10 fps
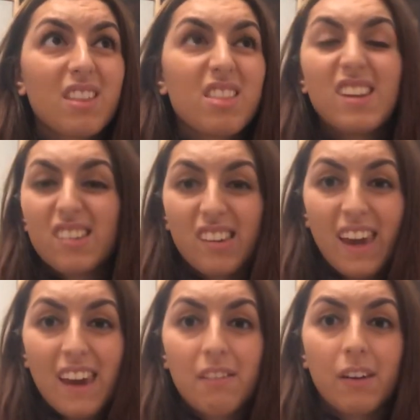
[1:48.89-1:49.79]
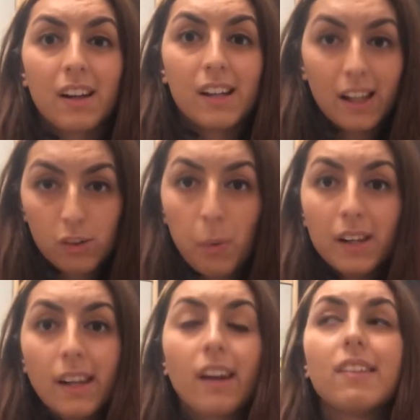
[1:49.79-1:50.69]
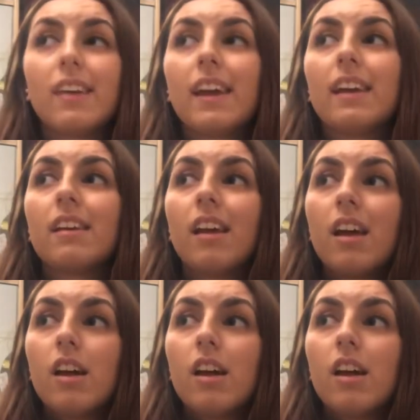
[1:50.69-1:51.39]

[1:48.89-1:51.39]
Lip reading: this year, really, like 2019.